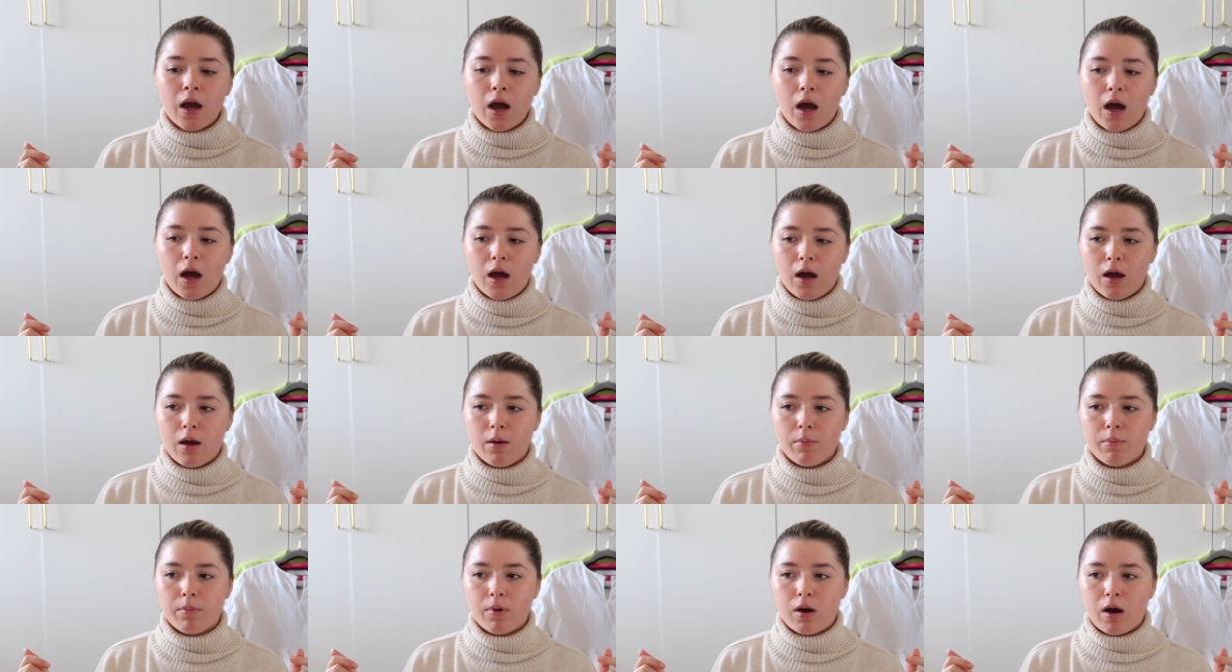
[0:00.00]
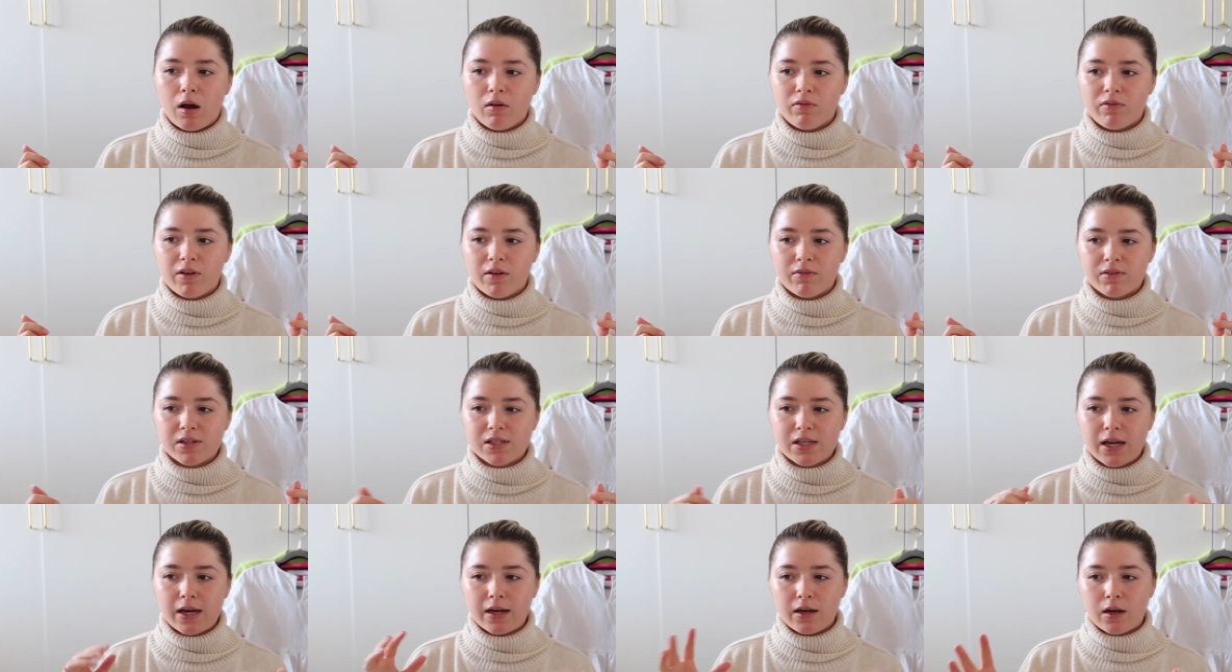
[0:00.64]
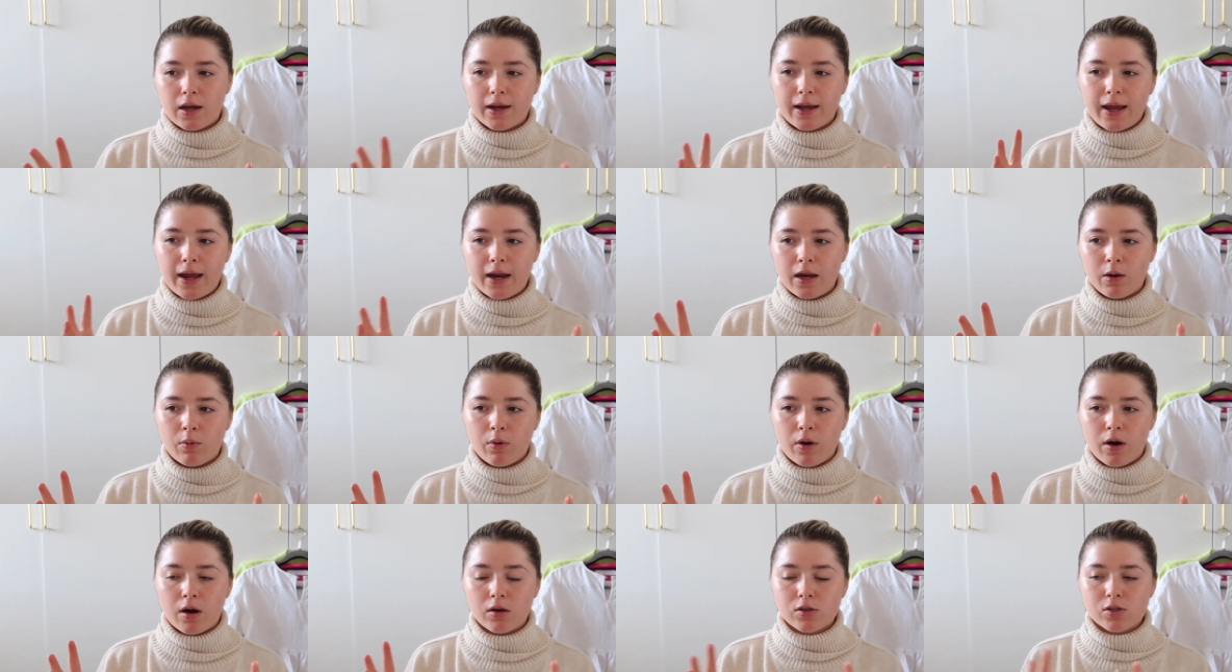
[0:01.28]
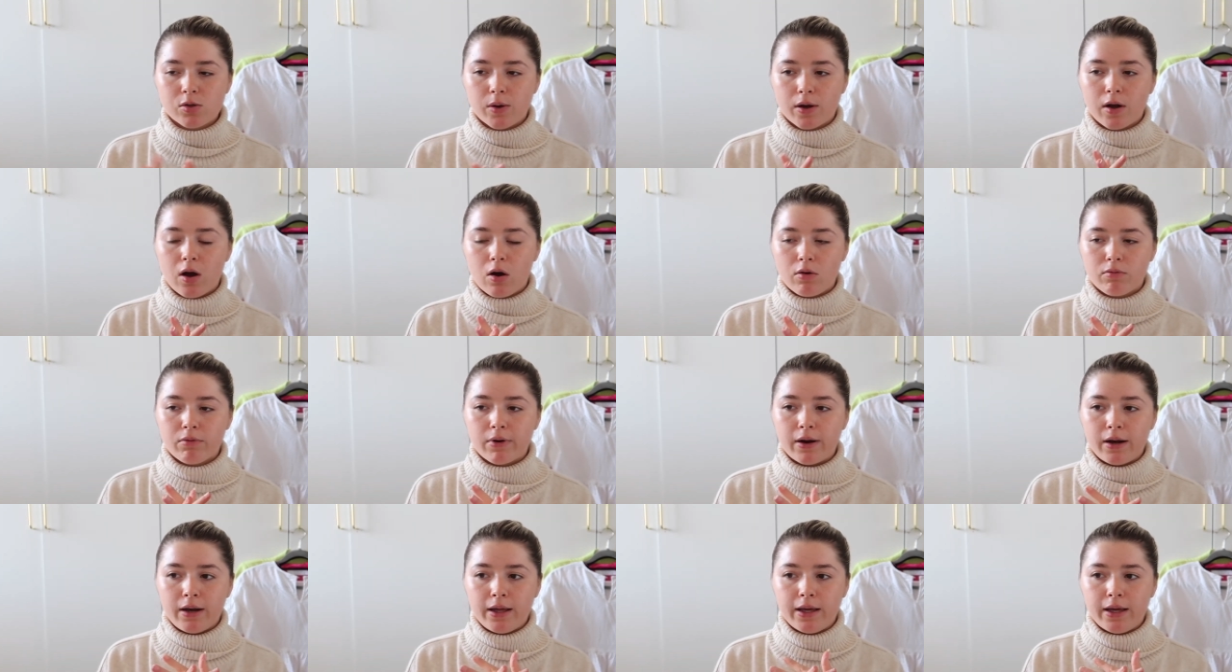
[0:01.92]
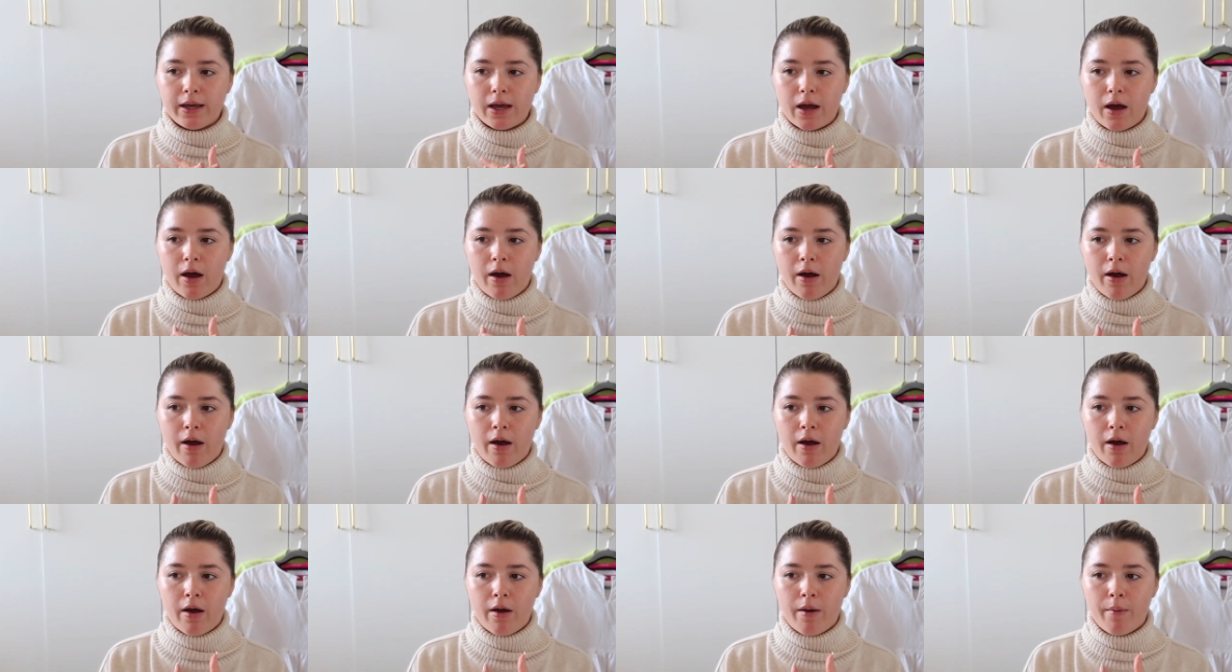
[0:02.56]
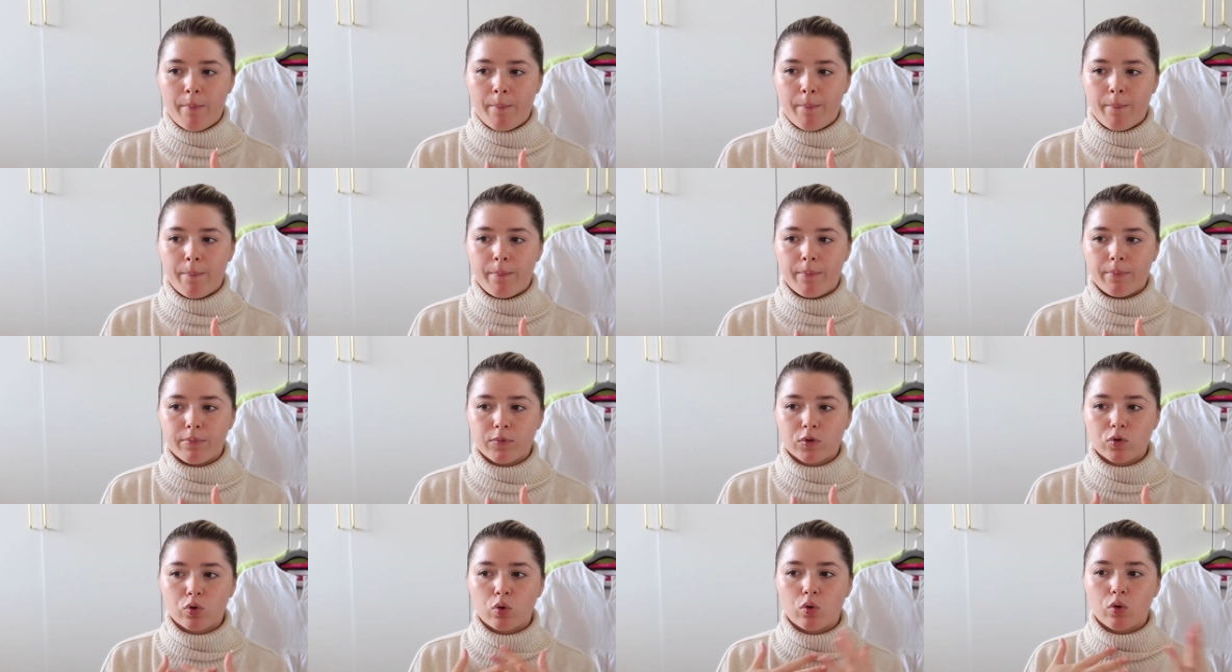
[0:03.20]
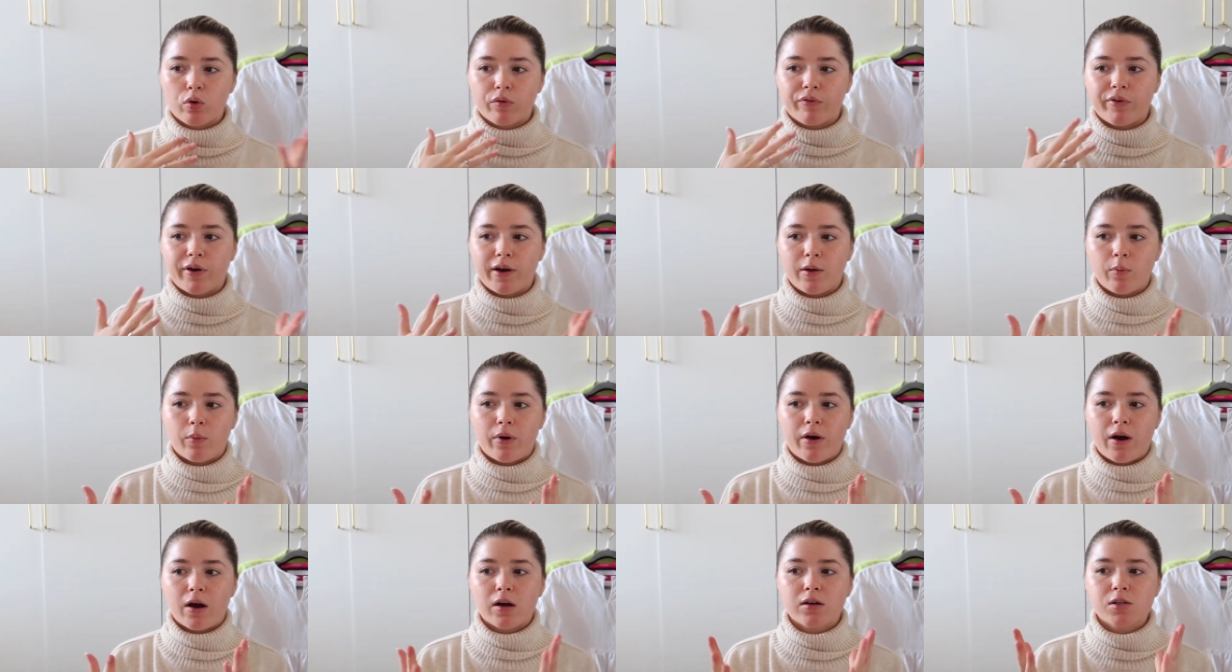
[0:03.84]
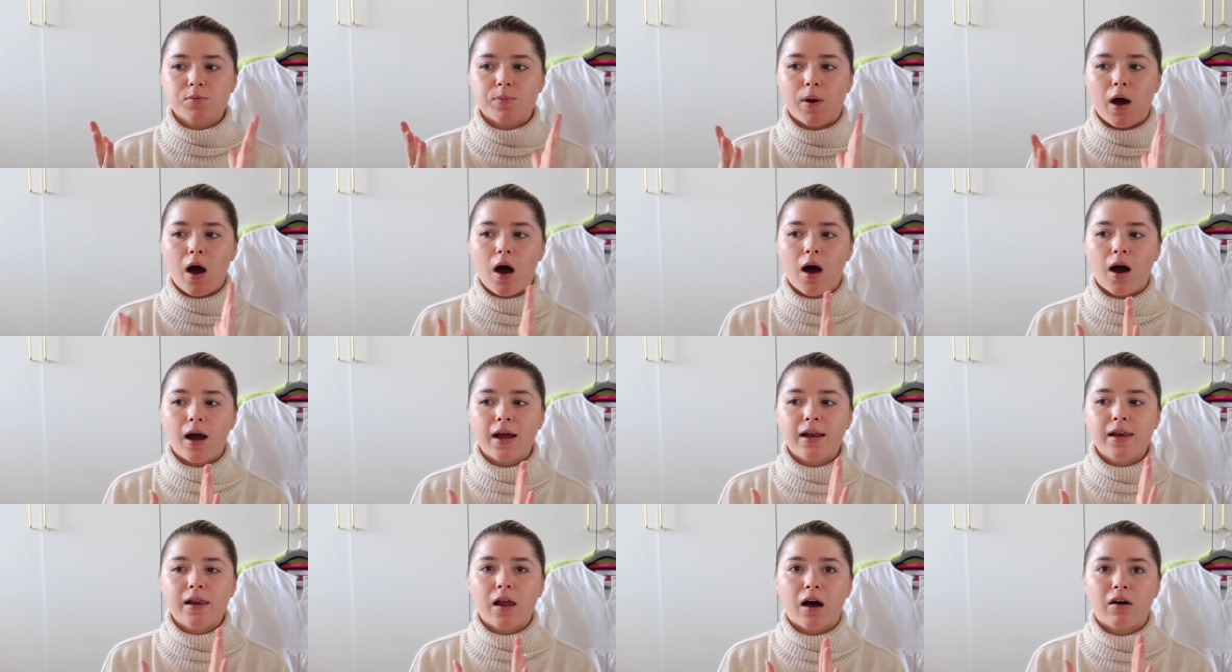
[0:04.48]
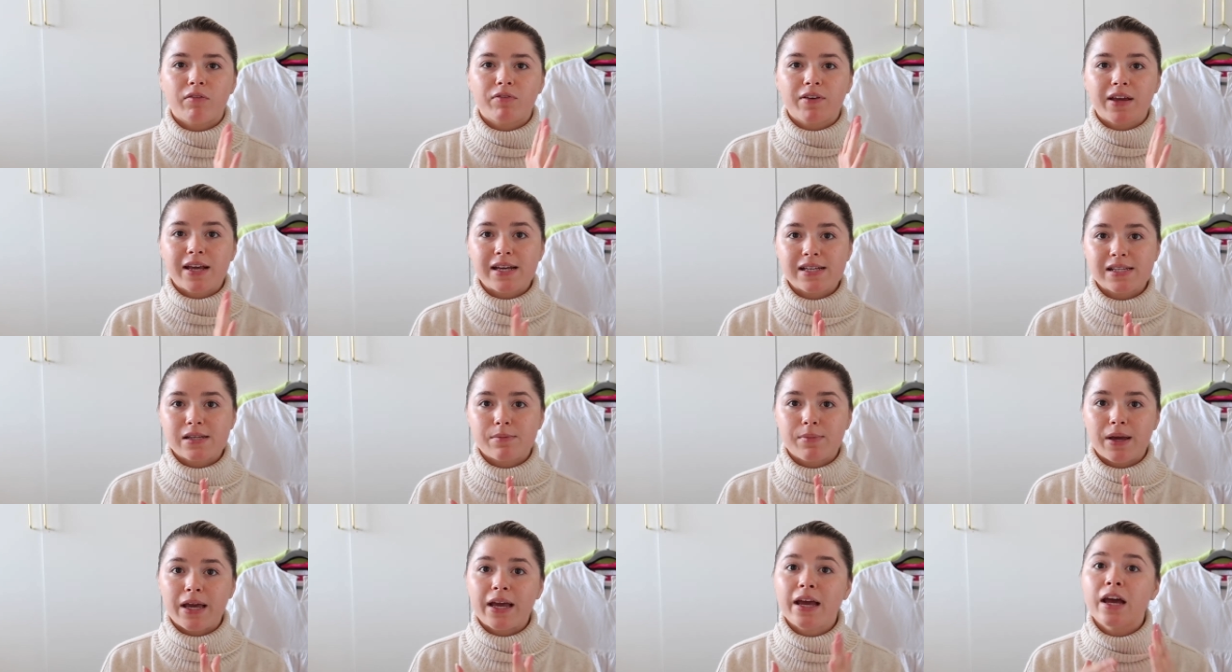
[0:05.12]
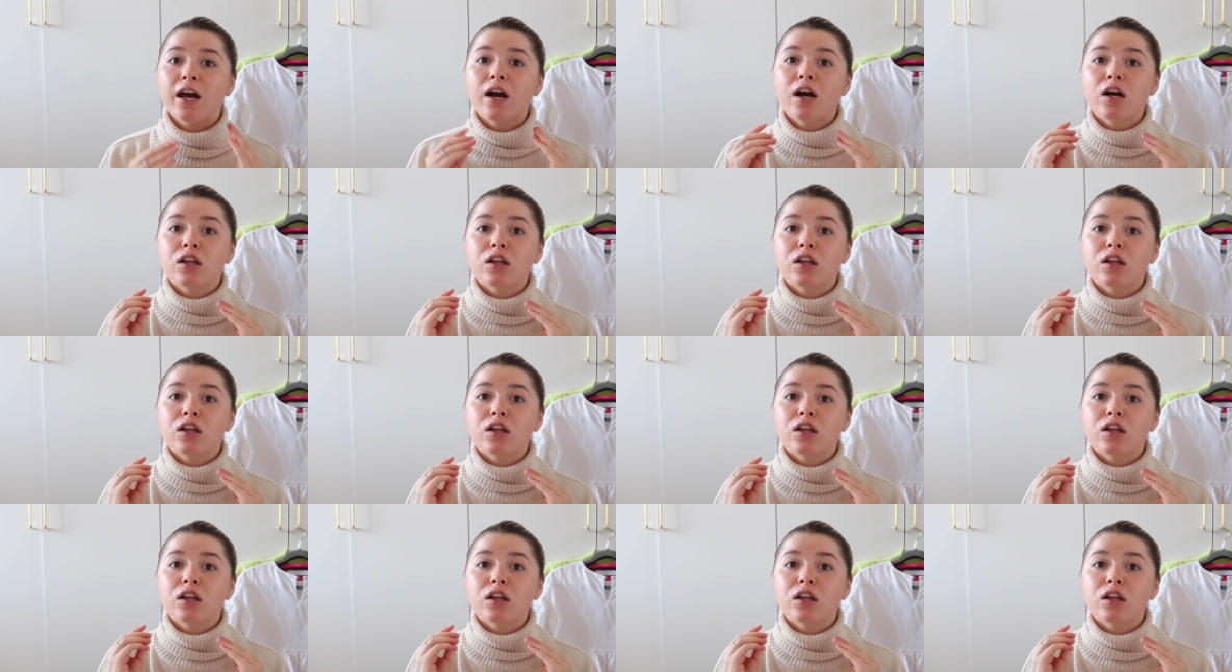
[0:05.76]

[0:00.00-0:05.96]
I've never stayed like anywhere else, so I can't really talk for anywhere else, but I love Kissimmee.